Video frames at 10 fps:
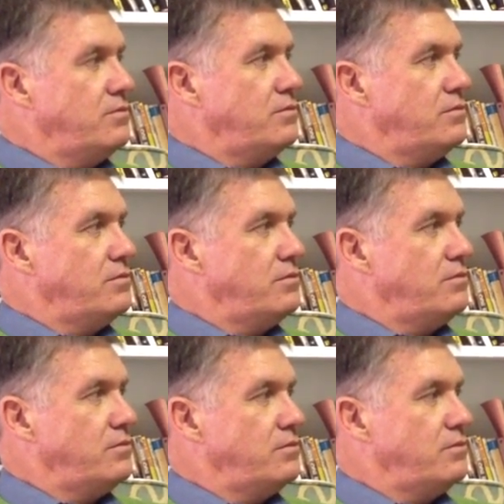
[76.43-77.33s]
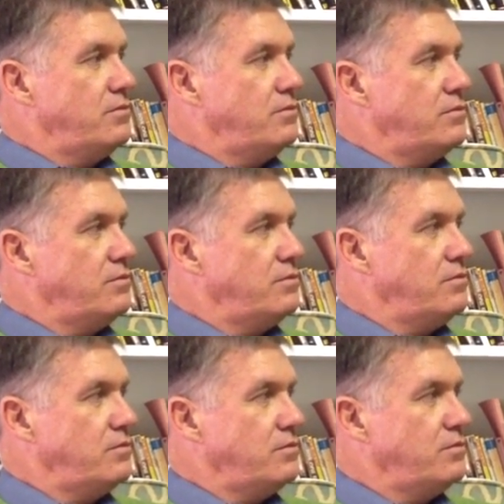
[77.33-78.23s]

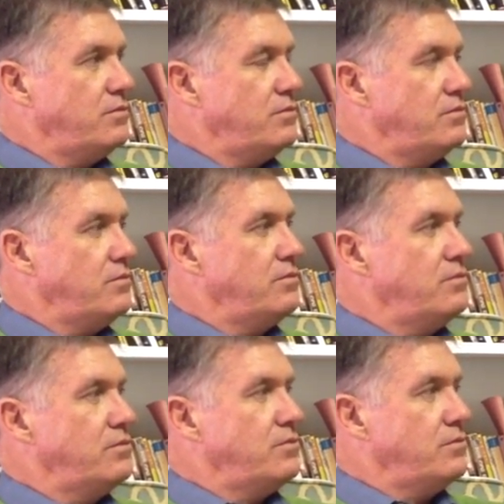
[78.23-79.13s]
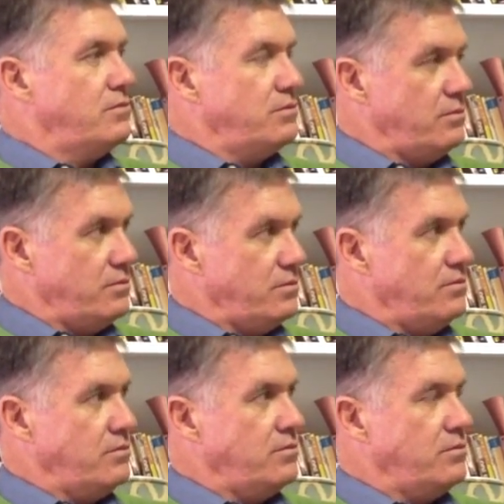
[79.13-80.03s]

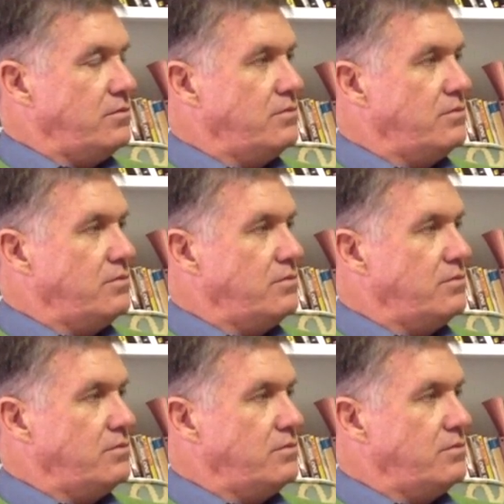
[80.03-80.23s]
No words are spoken by the person on screen.